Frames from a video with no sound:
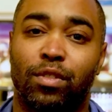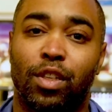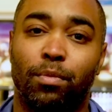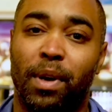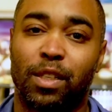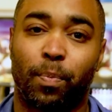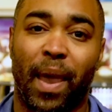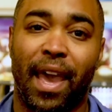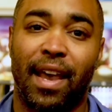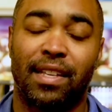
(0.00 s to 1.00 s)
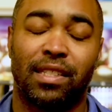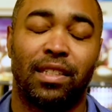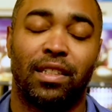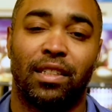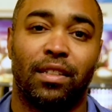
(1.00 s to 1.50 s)
too much past
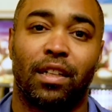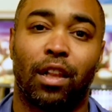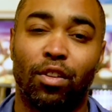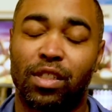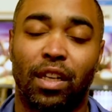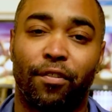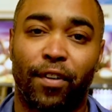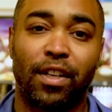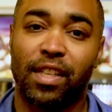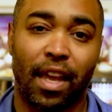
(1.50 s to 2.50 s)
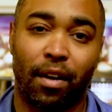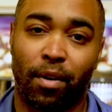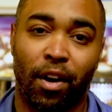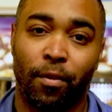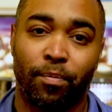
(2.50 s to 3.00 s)
close to the first
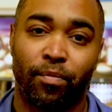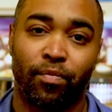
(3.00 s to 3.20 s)
arrow,